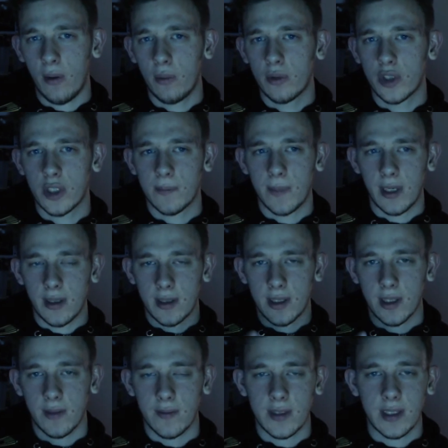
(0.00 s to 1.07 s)
now, just
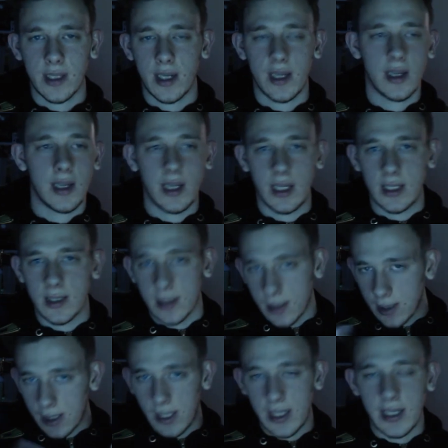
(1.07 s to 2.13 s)
because obviously
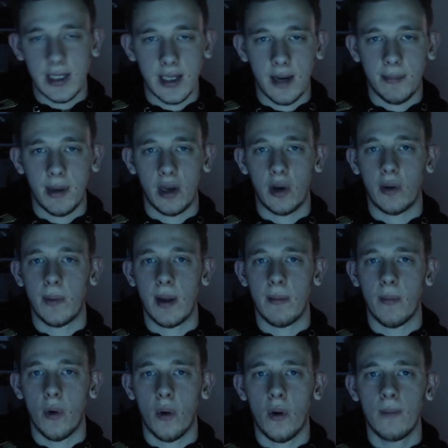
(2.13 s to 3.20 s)
he's cleaned up a little
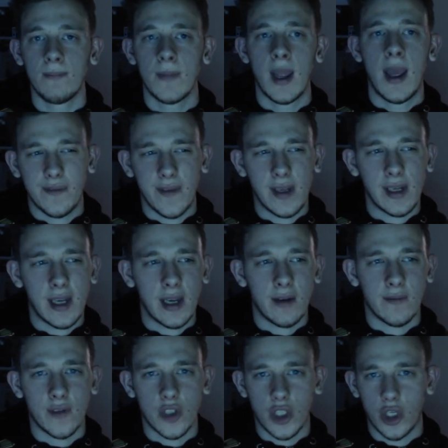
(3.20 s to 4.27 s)
bit more. I was
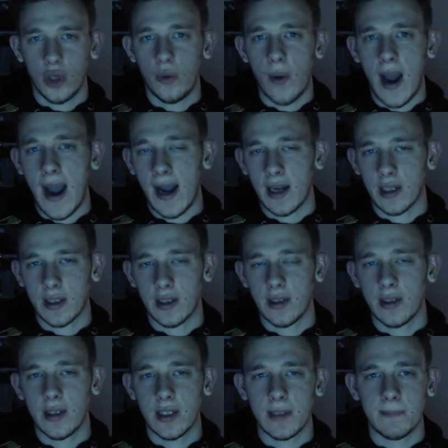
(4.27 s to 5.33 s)
thinking of two
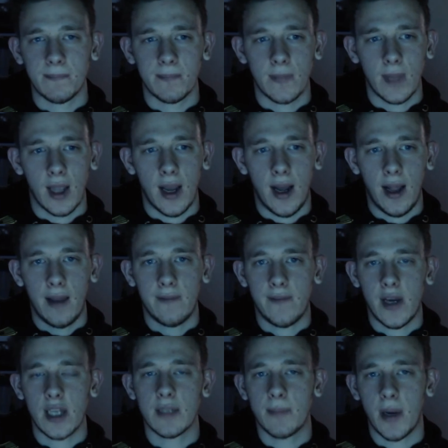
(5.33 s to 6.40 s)
actors
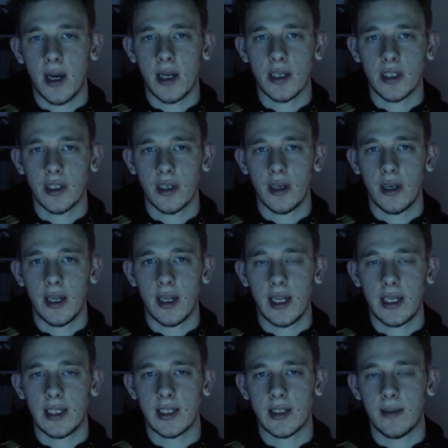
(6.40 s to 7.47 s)
The first
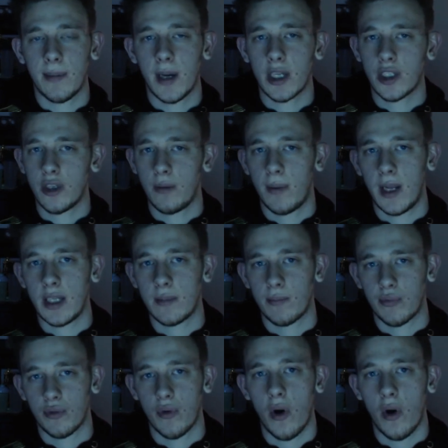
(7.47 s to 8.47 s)
person is the person who plays